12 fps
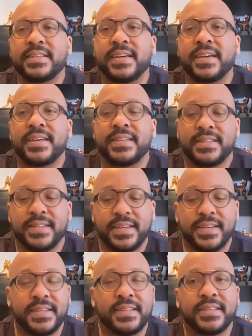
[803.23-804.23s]
Yay,
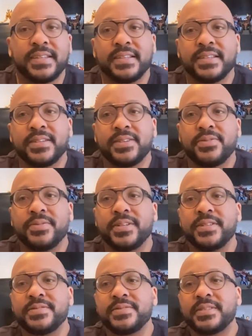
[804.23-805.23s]
nay? What
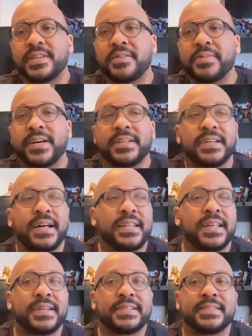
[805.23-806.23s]
did you think about it? I
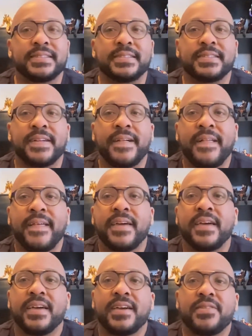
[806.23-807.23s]
liked it.
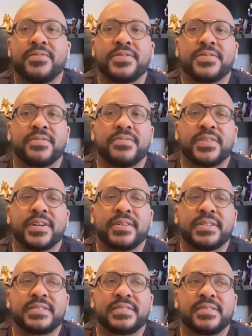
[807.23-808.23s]
It was a
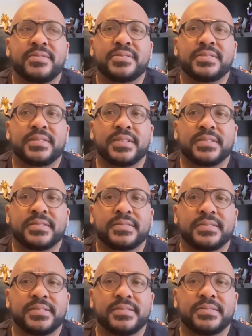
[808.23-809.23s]
very slow start,
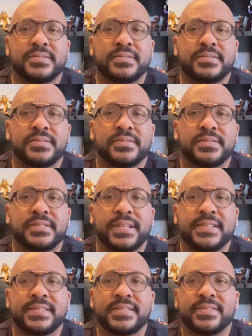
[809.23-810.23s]
though.
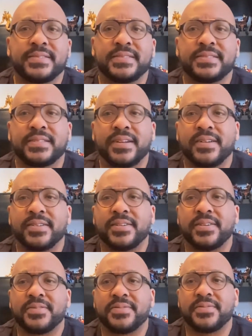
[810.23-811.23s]
That series started
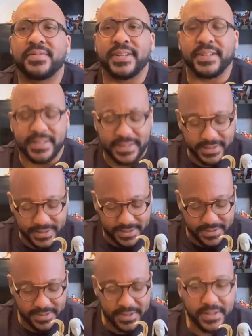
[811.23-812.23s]
off very slow.
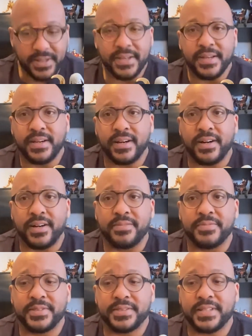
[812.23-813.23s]
I
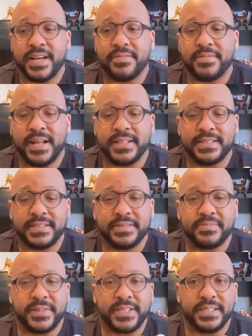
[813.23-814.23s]
almost stopped watching
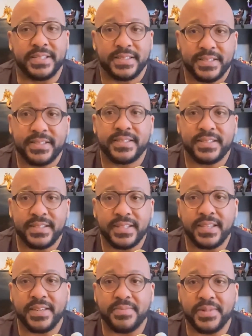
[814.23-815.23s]
it, but
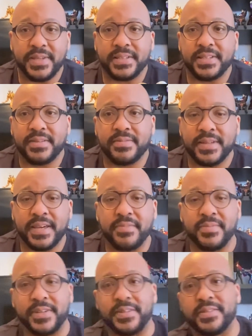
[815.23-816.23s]
it picked up and got
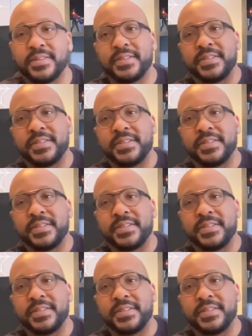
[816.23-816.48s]
better.